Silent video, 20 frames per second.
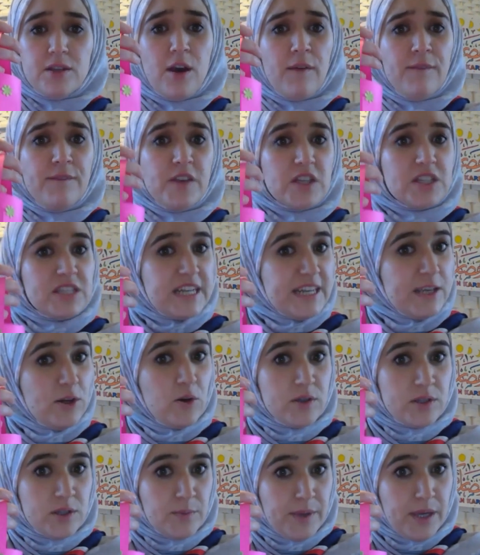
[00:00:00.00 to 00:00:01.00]
Obviously
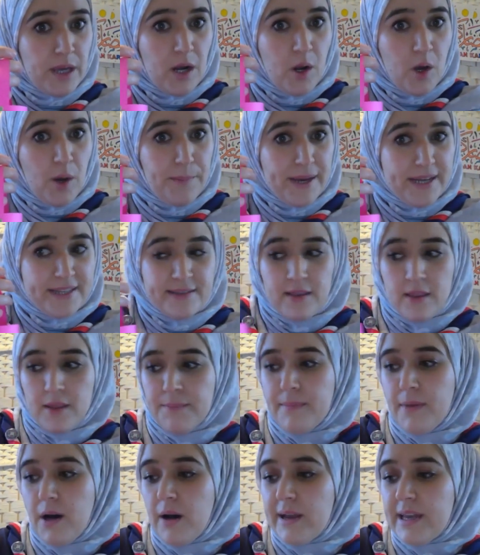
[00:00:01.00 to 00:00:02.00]
yours will be a lot better than
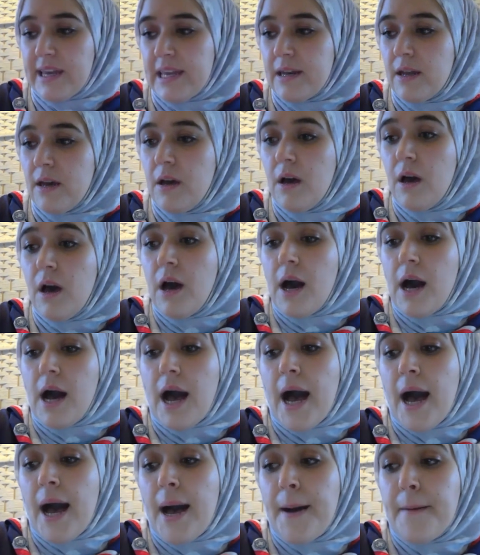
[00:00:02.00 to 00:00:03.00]
mine.
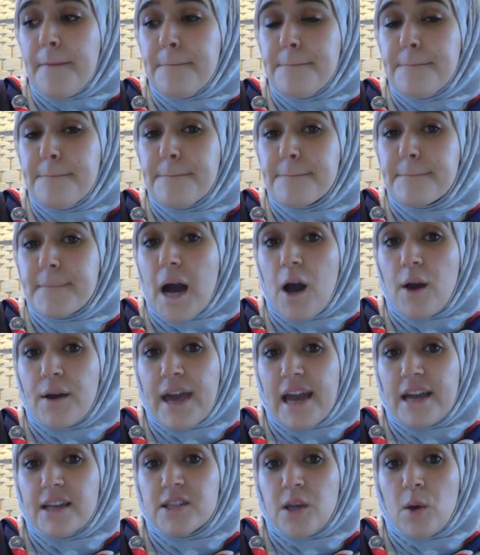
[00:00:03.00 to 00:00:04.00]

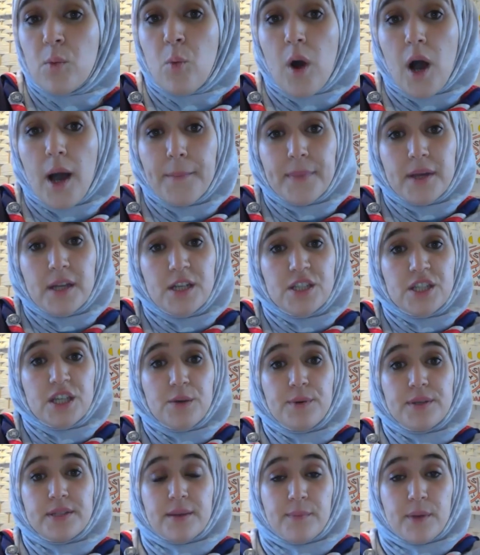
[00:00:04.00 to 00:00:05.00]
Okay, so what I'm going to
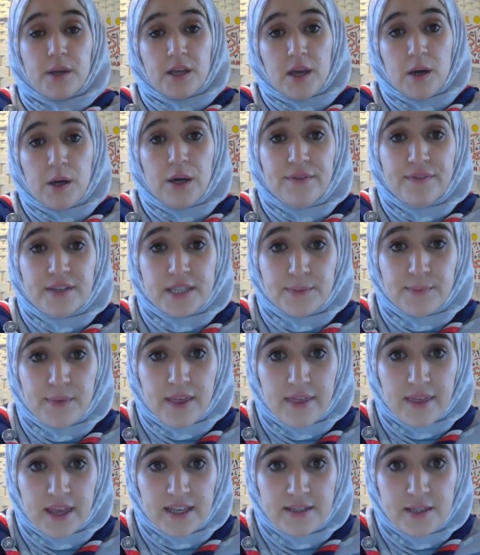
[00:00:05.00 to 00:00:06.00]
do is I'm going to go over some of
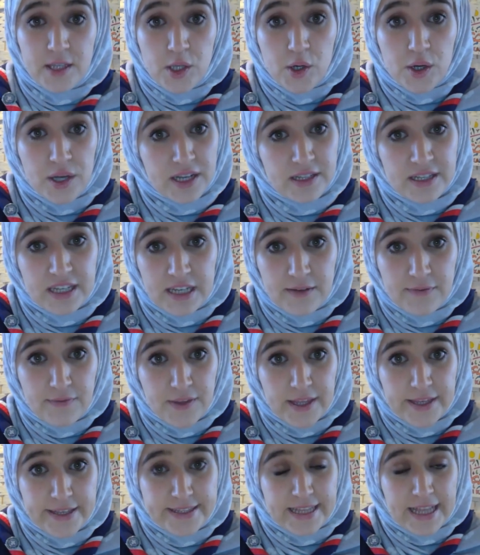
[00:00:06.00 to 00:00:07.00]
the things that you're going to need for
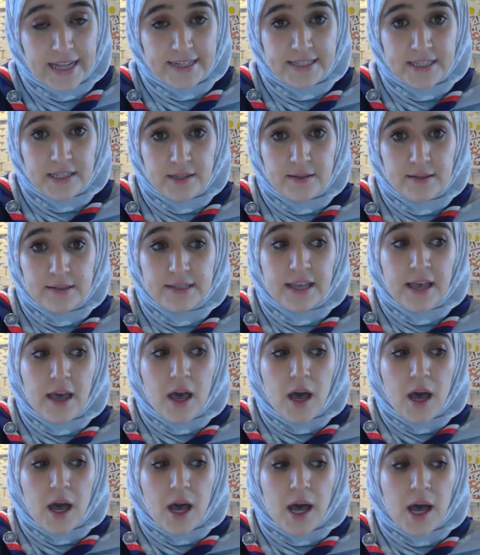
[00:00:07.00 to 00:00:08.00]
these lanterns,
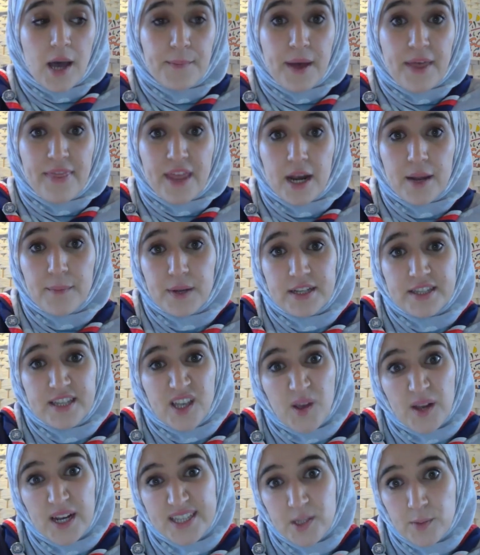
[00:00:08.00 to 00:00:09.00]
and then I'm going to tell
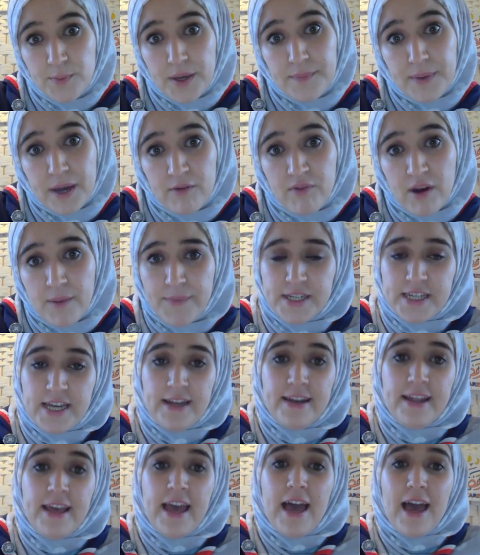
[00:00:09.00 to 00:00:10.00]
you a little bit about
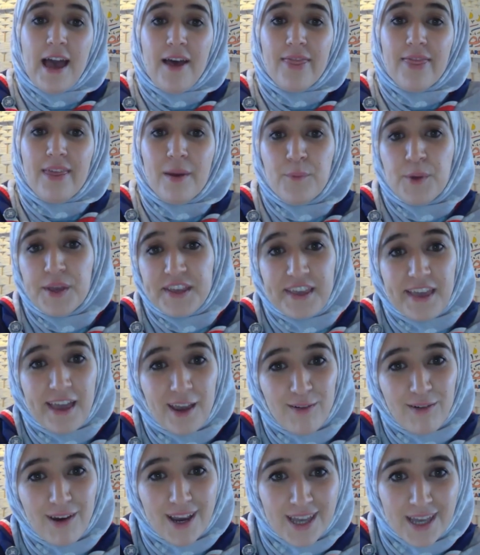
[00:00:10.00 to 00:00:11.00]
Ramadan, and then we can
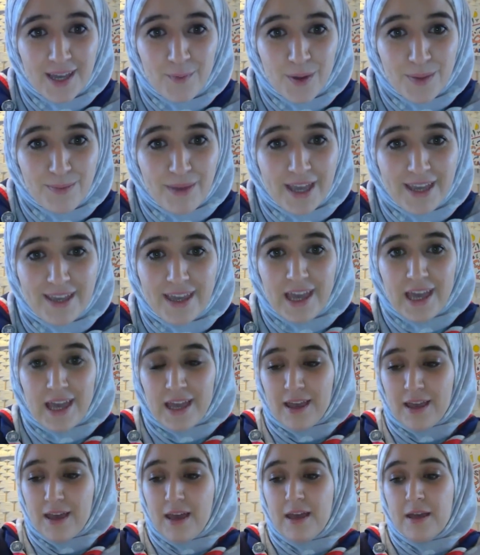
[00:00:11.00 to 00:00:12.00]
get cracking with
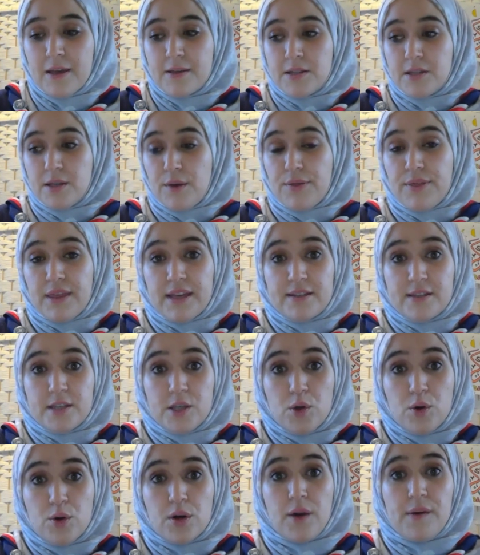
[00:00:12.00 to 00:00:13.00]
making. So things that
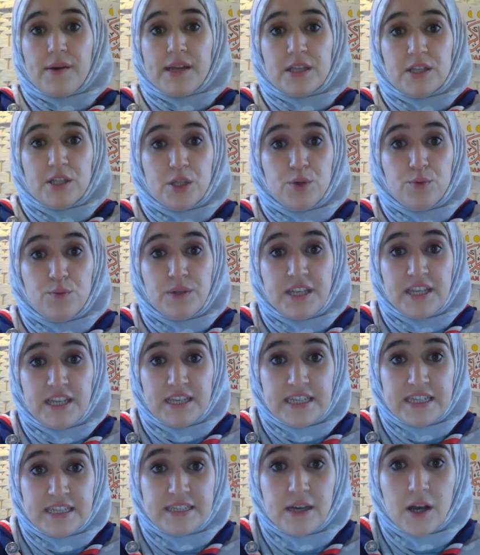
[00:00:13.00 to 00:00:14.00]
you're going to
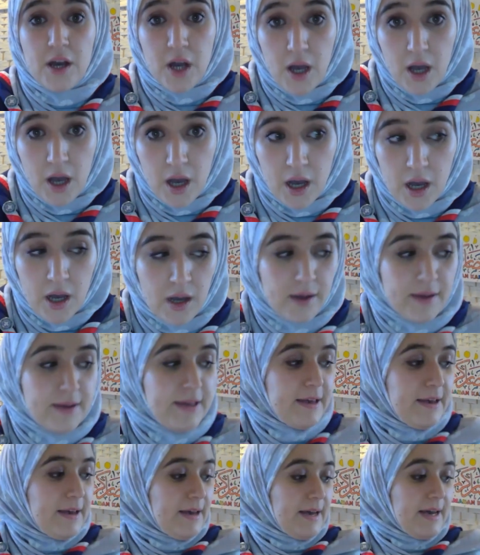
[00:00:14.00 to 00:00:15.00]
need are,
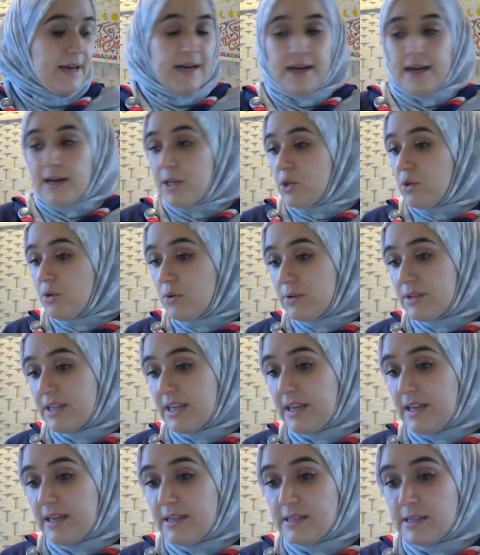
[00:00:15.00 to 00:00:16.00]
you'll
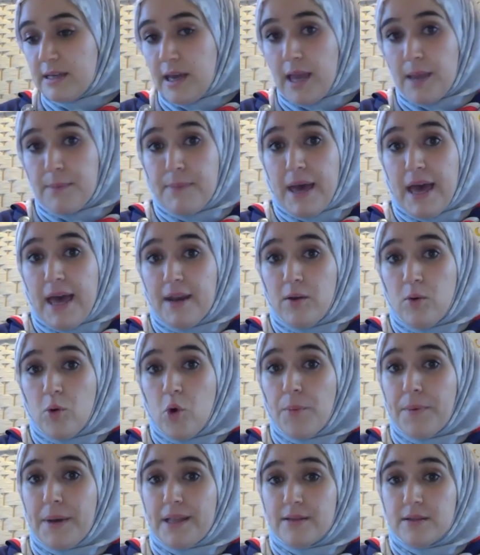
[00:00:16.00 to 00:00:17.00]
need a pen
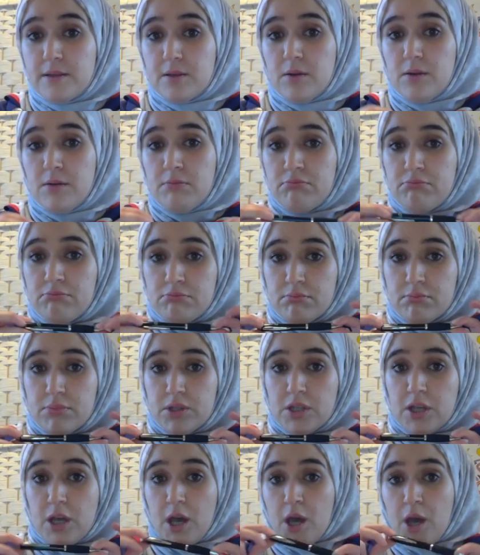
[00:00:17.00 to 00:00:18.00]
or pencil,
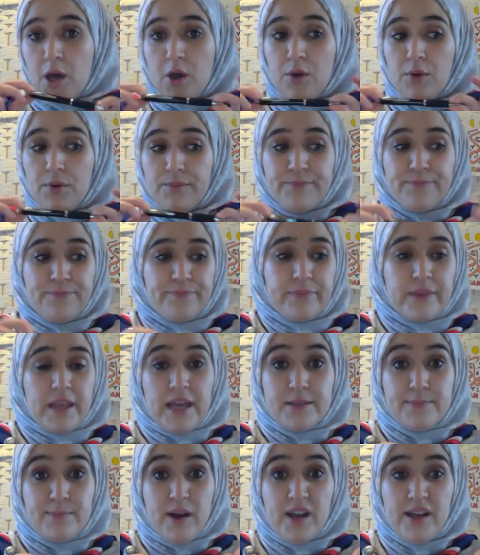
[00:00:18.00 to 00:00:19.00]
so
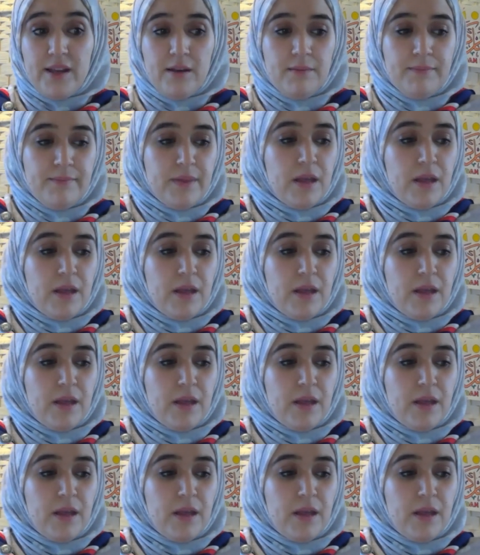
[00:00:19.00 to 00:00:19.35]
there's mine.